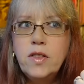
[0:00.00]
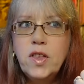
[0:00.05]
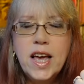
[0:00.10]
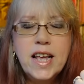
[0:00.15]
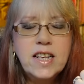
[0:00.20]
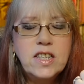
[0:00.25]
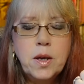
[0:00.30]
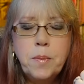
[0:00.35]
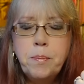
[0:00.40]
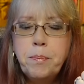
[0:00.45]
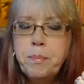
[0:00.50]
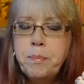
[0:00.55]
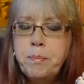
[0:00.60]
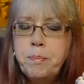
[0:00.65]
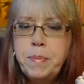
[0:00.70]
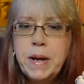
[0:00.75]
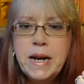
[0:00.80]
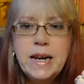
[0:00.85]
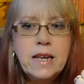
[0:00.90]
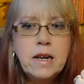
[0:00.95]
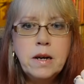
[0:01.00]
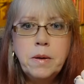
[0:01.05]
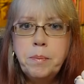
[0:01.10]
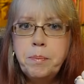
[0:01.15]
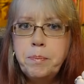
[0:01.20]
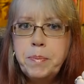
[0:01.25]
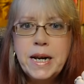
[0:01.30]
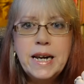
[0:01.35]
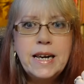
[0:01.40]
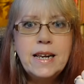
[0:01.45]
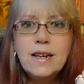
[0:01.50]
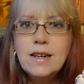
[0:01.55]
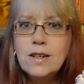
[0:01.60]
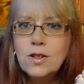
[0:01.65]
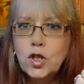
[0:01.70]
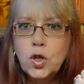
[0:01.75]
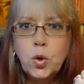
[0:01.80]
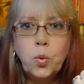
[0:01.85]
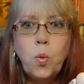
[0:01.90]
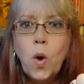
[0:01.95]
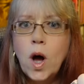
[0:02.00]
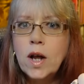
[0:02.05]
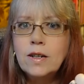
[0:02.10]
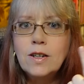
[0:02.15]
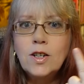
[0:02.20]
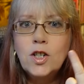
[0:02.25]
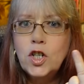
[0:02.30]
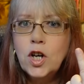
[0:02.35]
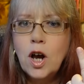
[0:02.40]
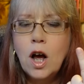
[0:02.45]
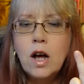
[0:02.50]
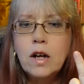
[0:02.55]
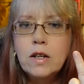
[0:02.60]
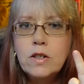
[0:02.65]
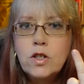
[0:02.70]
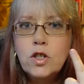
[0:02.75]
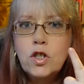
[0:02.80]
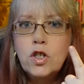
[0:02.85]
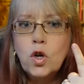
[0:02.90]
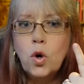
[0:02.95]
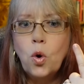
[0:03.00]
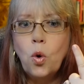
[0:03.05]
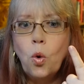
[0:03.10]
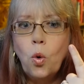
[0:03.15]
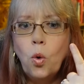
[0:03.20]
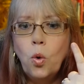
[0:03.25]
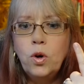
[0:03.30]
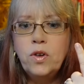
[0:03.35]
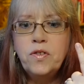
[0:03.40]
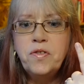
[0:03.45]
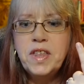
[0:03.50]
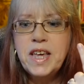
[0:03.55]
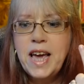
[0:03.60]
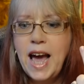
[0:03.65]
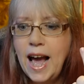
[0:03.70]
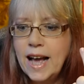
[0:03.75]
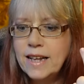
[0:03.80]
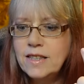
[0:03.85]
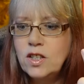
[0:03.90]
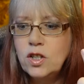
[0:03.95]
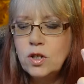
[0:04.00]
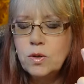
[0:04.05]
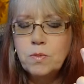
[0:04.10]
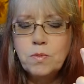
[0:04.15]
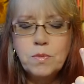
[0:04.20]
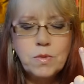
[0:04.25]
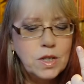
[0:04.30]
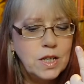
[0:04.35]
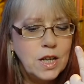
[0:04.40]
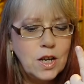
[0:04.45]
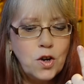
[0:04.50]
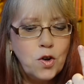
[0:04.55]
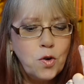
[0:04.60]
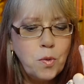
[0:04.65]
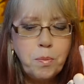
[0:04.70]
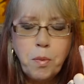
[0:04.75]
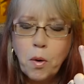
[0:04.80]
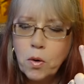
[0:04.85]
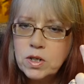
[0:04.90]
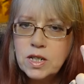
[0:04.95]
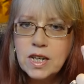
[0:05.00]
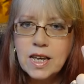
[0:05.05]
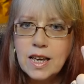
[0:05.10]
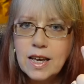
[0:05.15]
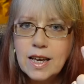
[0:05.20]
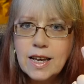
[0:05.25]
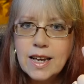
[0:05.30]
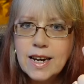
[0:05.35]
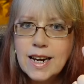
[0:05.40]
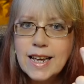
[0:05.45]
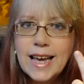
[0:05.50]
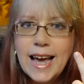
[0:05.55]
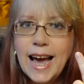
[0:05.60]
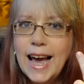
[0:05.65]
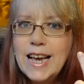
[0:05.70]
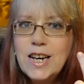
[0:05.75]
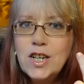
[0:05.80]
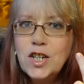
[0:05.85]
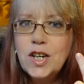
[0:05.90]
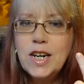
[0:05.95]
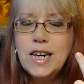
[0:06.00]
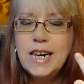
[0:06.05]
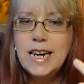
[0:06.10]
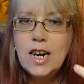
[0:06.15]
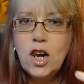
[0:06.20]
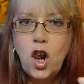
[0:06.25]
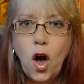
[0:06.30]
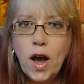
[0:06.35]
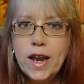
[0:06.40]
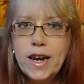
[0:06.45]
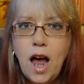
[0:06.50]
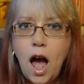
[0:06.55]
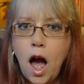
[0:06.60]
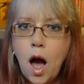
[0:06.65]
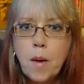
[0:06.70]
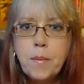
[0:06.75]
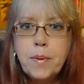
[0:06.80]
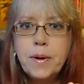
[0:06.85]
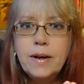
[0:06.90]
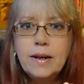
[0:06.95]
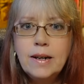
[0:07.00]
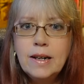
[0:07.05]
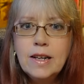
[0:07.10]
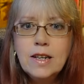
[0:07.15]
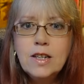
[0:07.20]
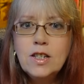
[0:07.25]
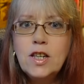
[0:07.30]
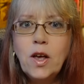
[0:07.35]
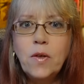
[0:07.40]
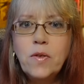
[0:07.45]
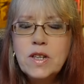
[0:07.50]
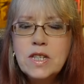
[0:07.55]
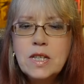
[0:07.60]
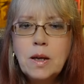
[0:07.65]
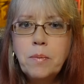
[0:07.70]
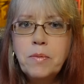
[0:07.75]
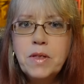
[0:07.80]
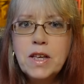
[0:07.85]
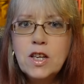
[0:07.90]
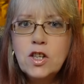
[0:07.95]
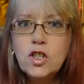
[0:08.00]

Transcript: it's a billion to one chance that all of the atoms in your body can occasionally line up so that something